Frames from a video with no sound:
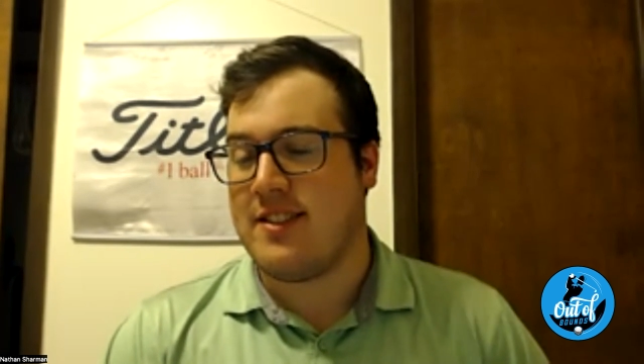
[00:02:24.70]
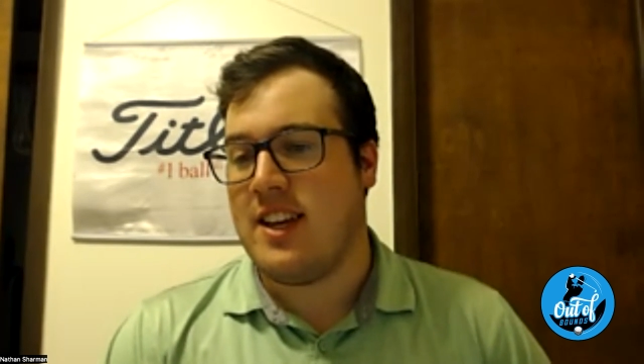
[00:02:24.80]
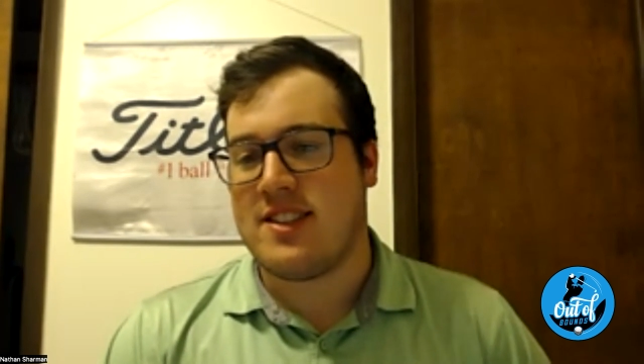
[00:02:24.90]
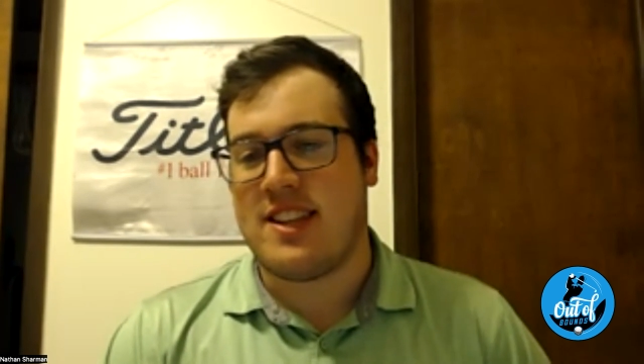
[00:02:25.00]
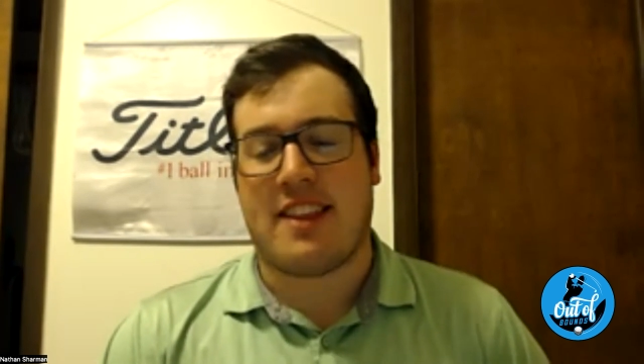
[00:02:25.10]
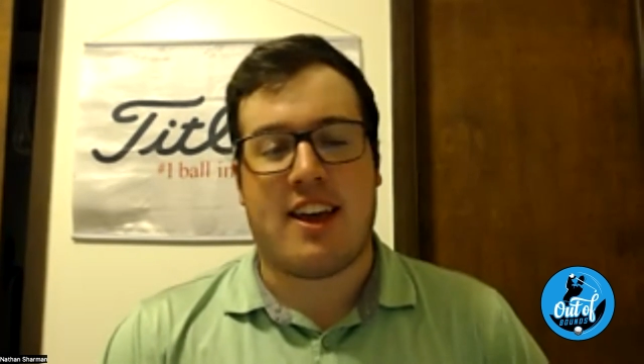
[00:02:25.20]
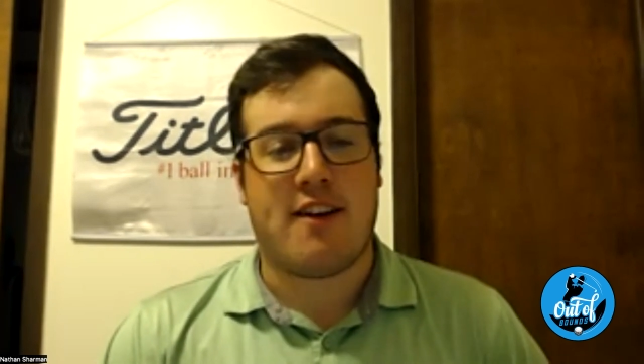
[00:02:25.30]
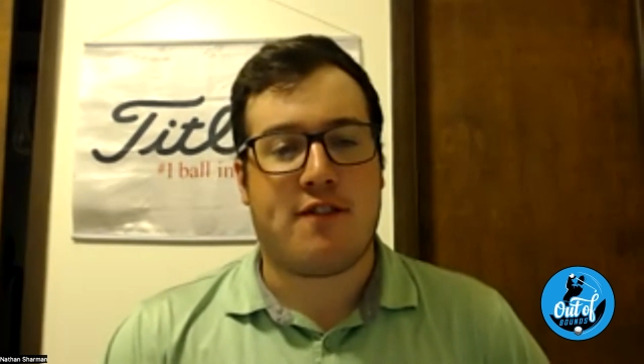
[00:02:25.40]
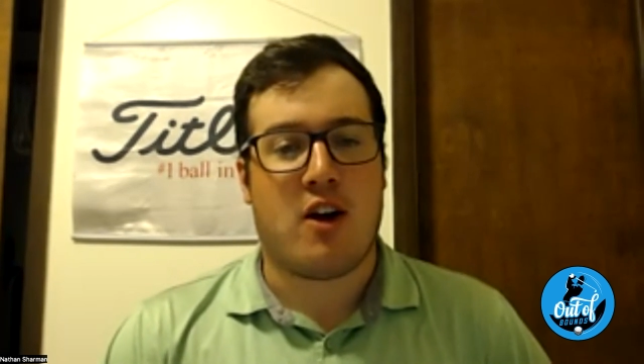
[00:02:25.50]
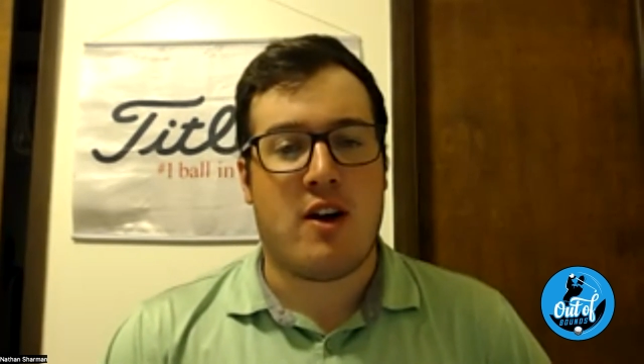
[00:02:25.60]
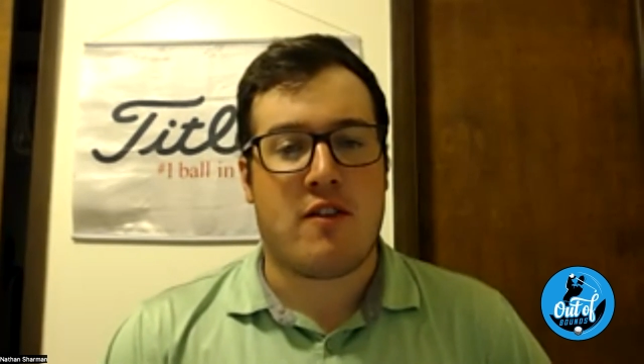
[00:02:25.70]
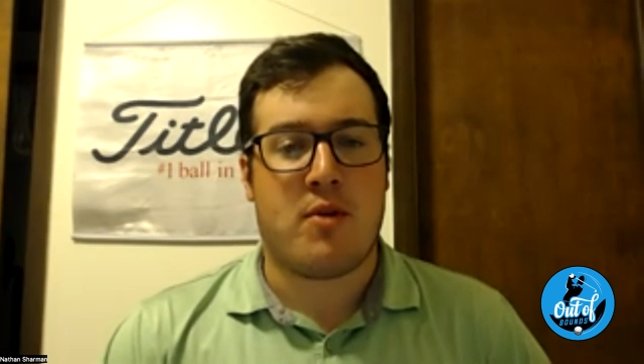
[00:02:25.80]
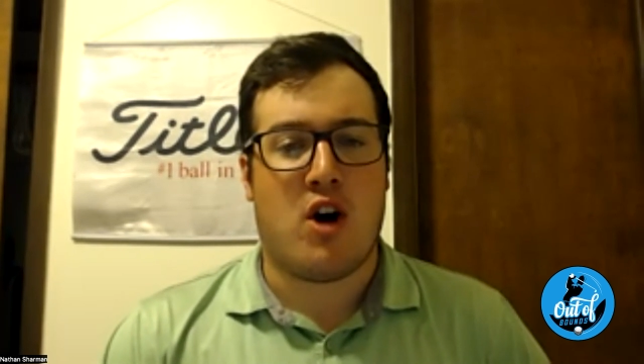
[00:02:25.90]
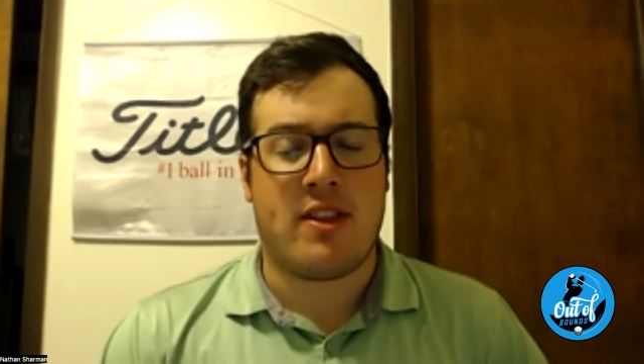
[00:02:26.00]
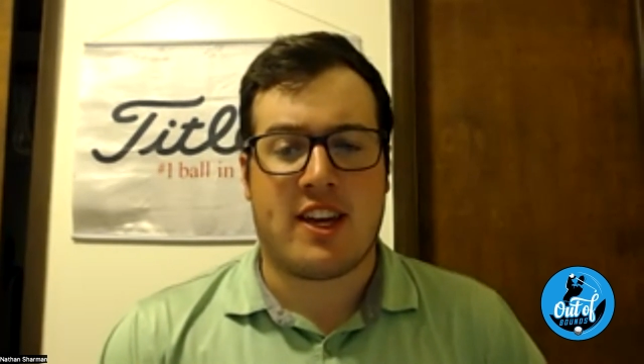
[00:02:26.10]
not that far away from
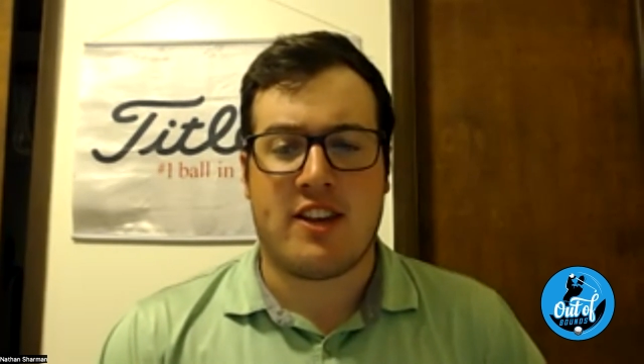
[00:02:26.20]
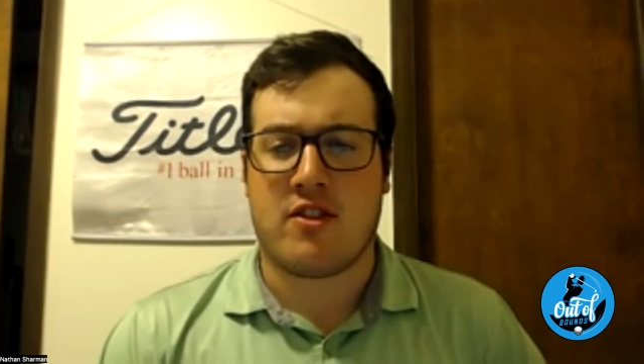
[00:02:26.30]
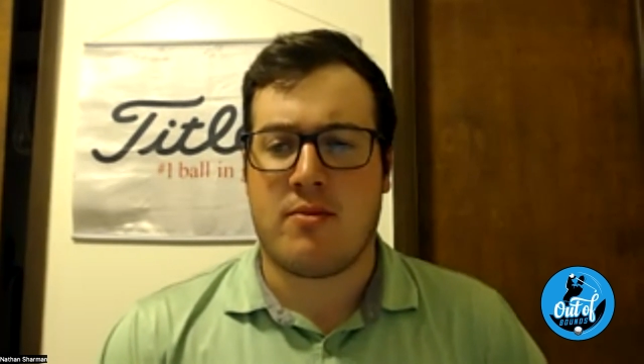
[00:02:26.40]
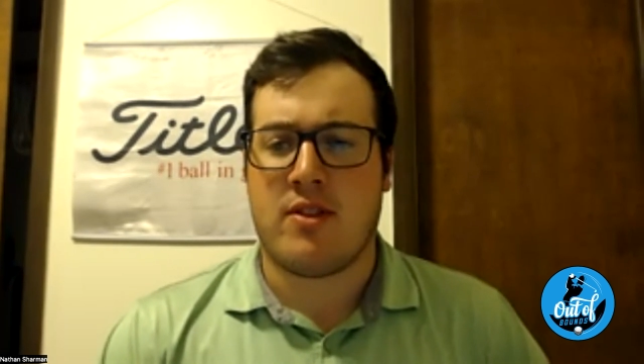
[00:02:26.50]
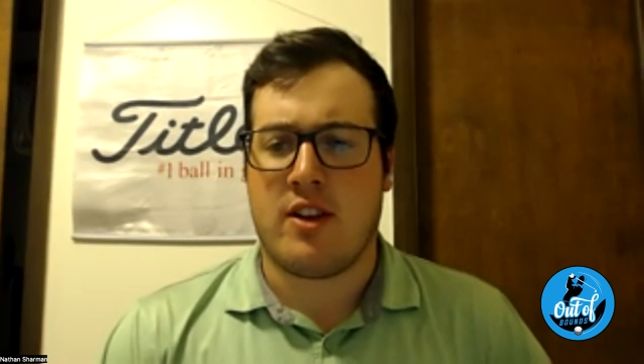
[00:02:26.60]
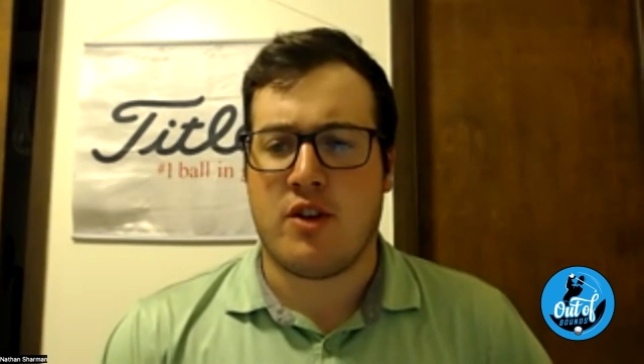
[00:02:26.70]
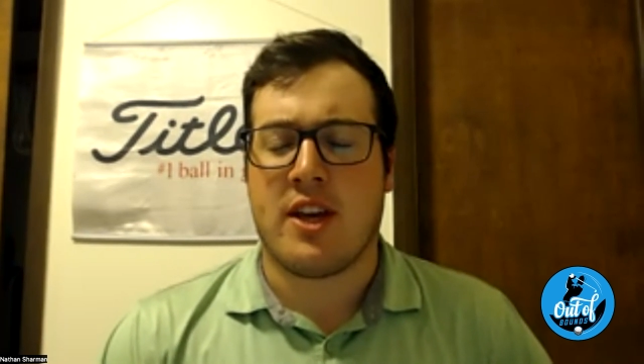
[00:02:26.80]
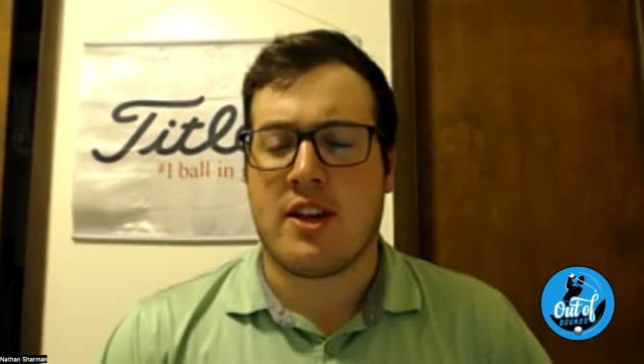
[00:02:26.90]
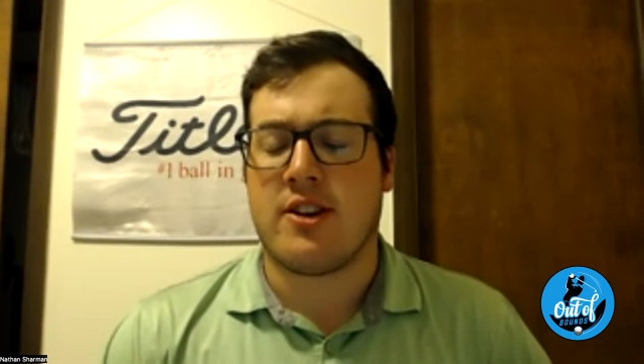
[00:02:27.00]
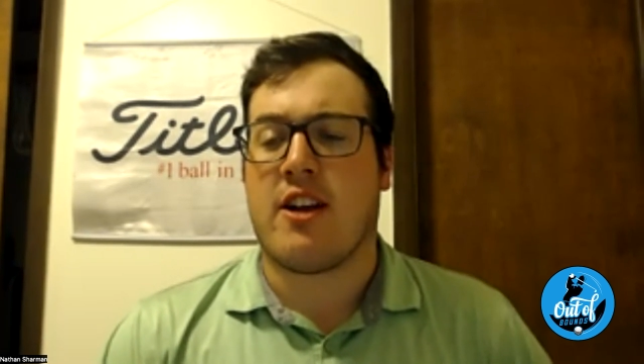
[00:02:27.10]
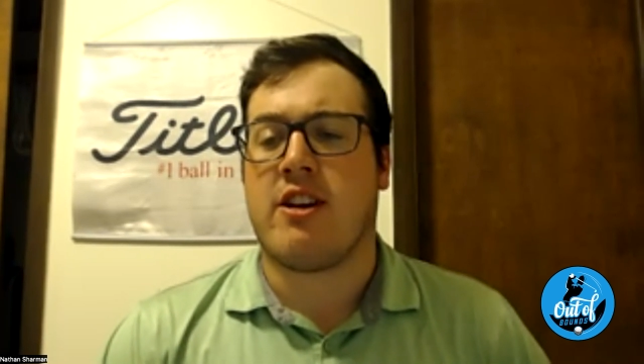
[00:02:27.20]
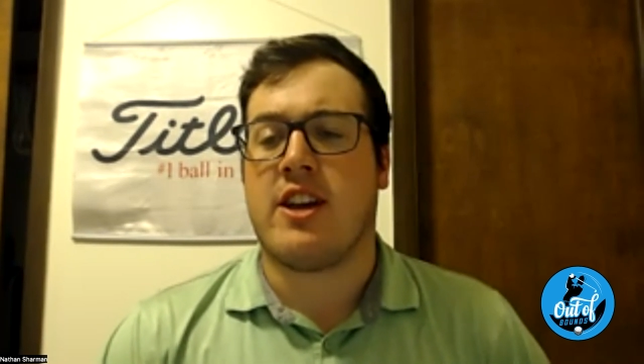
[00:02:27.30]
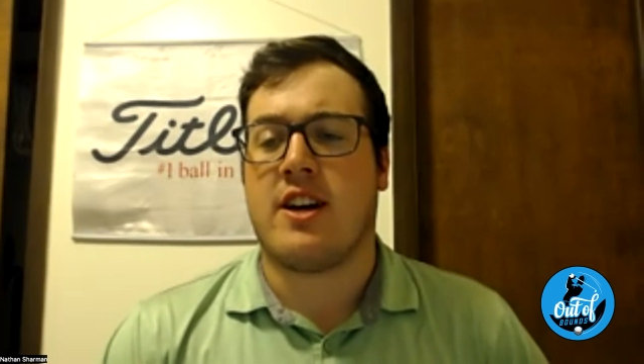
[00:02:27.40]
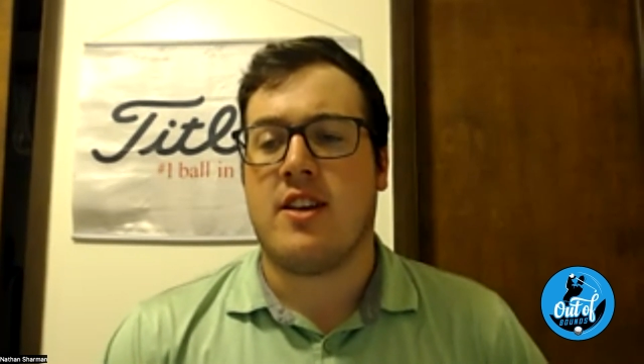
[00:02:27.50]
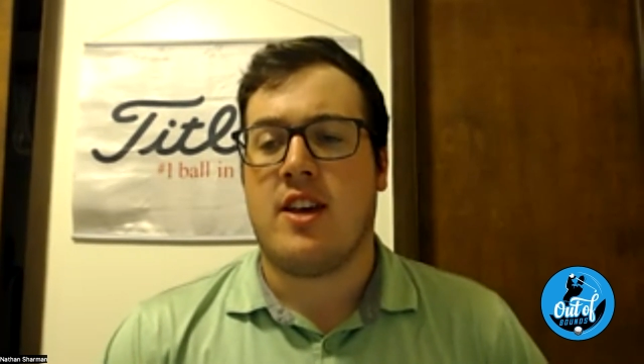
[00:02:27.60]
home. I think he's from the New England
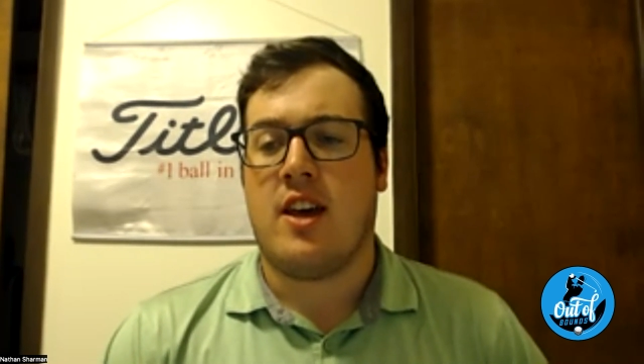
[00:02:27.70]
area.